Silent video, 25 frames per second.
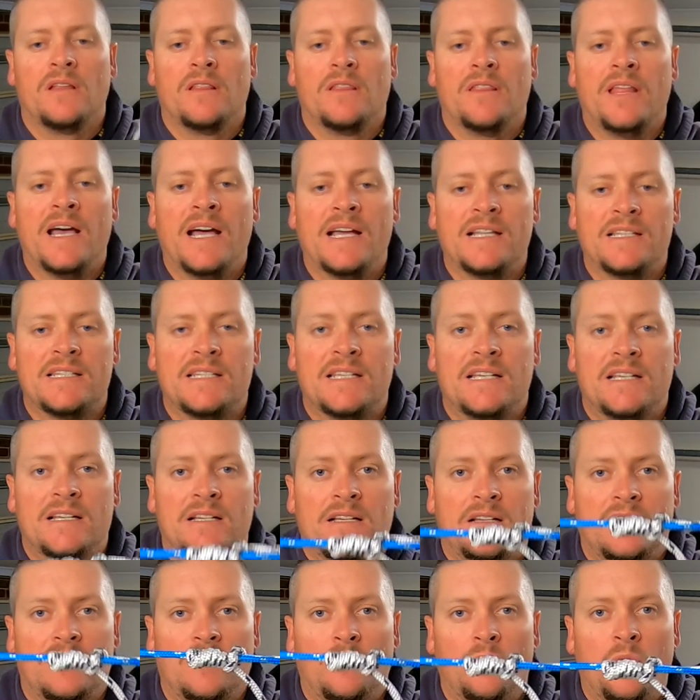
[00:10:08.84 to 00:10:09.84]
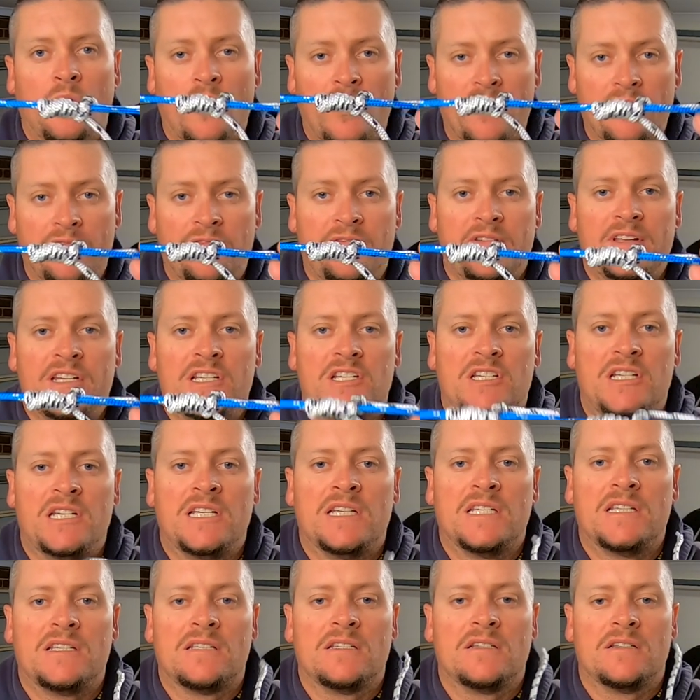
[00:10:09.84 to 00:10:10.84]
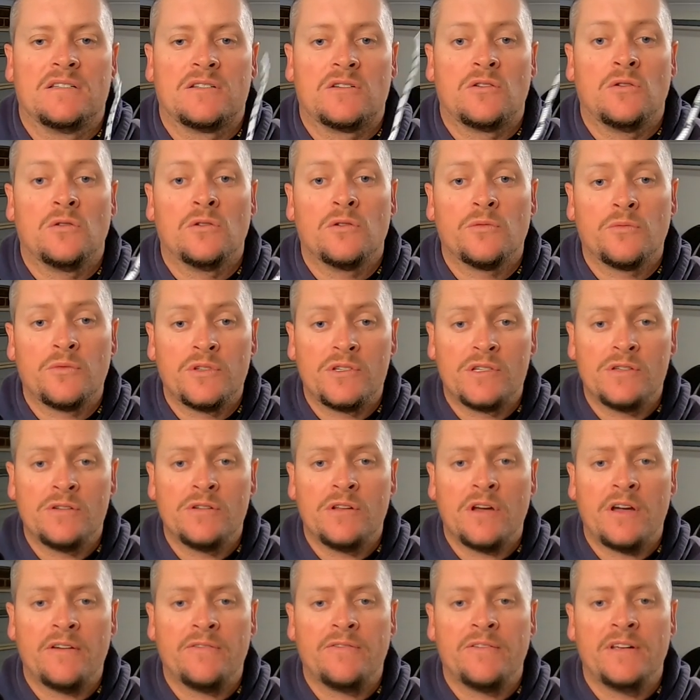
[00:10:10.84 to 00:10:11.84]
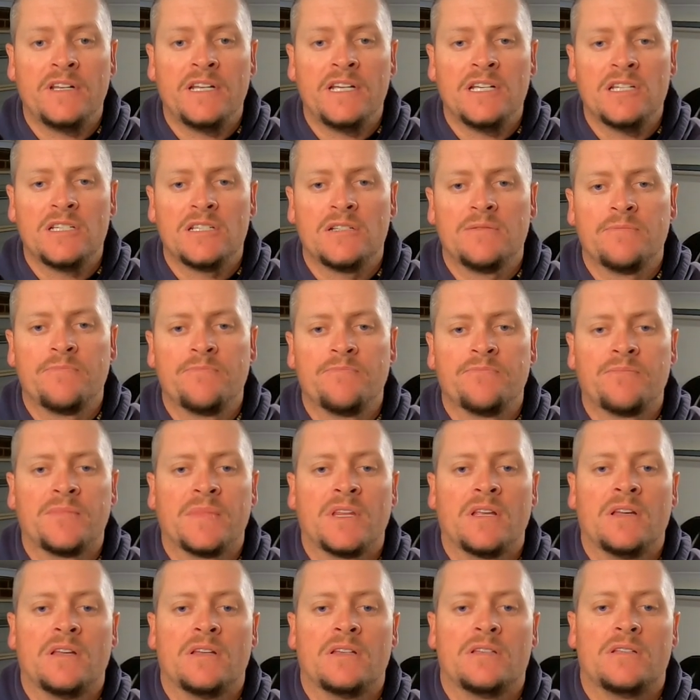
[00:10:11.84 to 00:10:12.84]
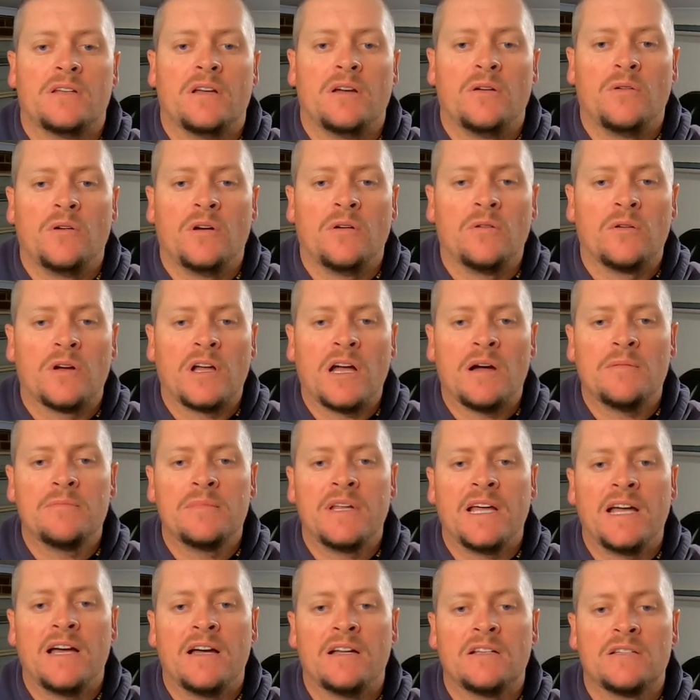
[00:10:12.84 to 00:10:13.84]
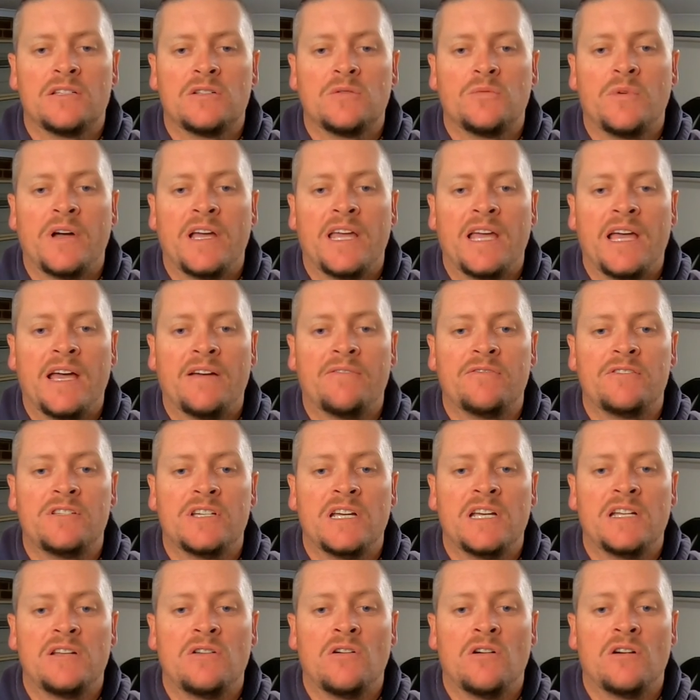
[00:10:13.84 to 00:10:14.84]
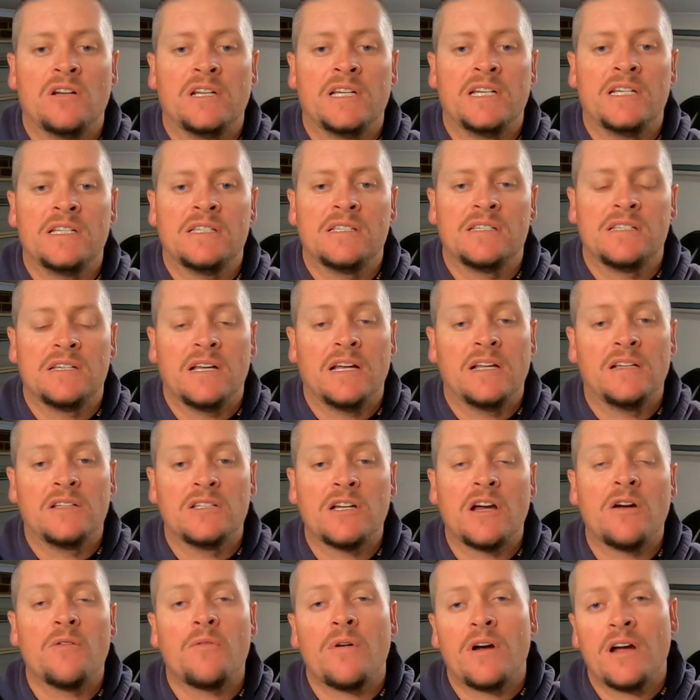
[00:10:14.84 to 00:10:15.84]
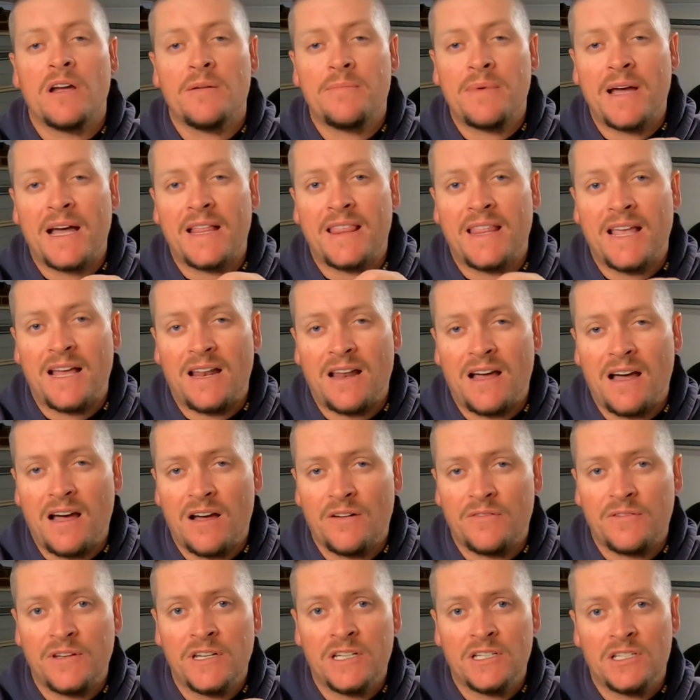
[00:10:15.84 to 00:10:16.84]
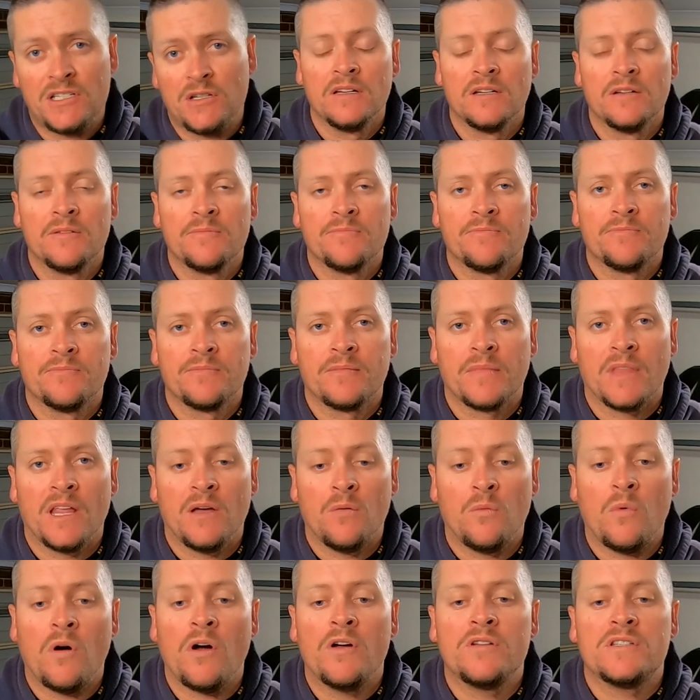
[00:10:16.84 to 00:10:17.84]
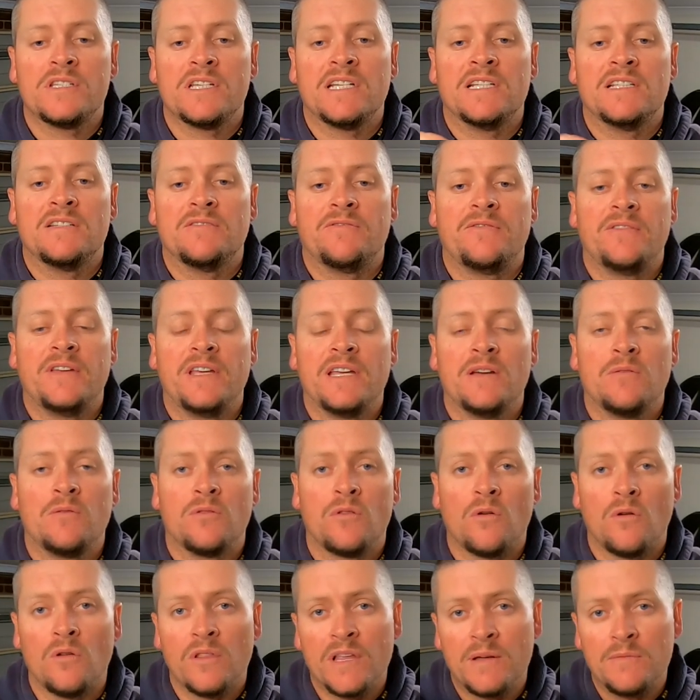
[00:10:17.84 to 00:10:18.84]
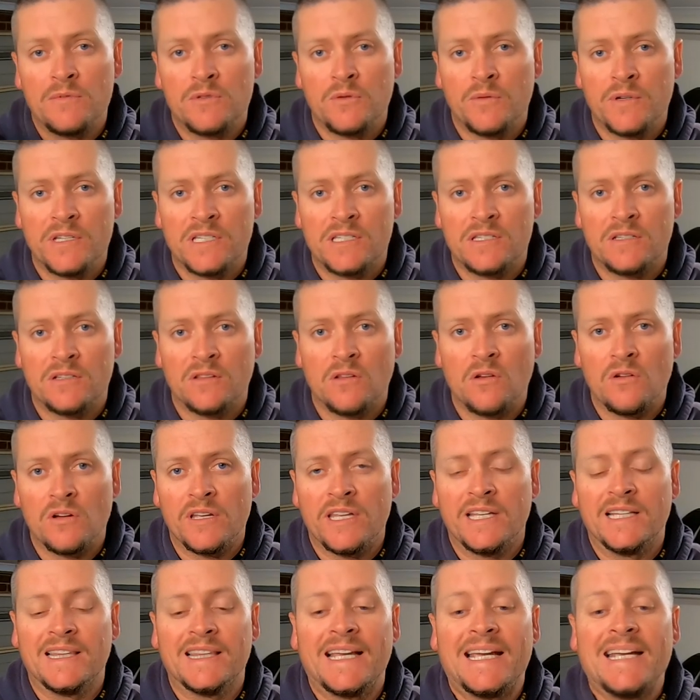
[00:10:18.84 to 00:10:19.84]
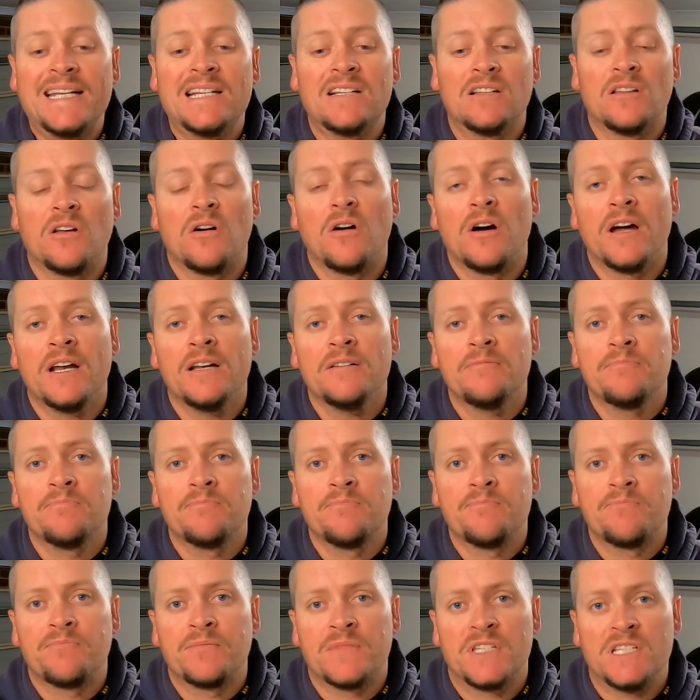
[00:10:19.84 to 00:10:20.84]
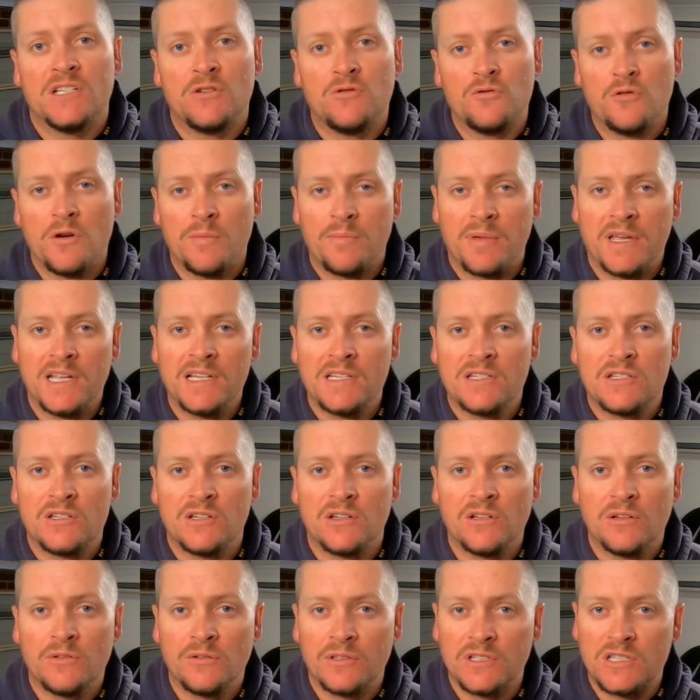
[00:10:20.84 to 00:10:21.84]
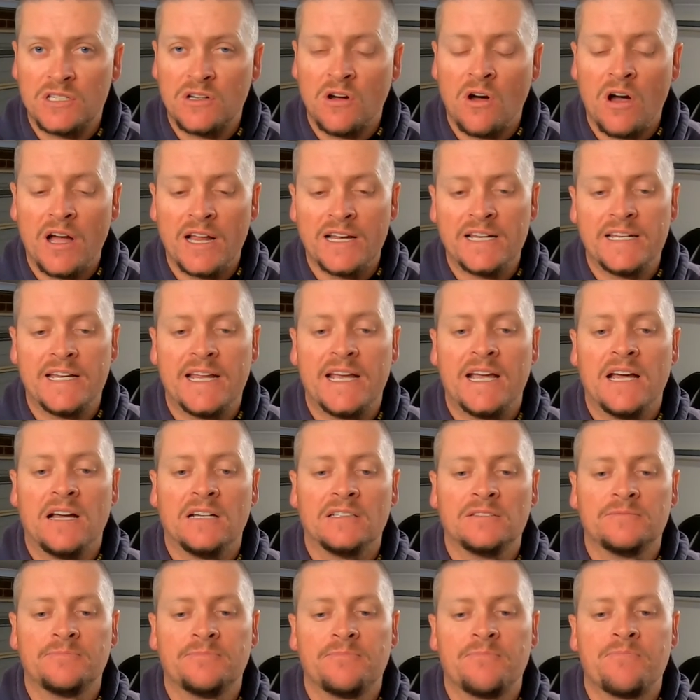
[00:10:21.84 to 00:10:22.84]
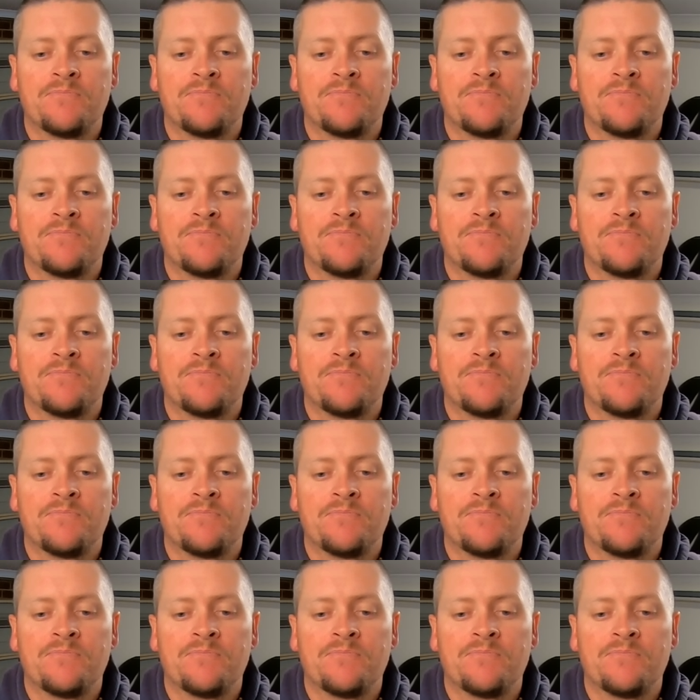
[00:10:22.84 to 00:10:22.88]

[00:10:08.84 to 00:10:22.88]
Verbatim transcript: that's what the finish is. It's called the Rizzuto finish. So it'll come down to where your FG knot is, and don't worry about that half hitch. It won't interfere with all them twists along your leader line to grip into and tighten down,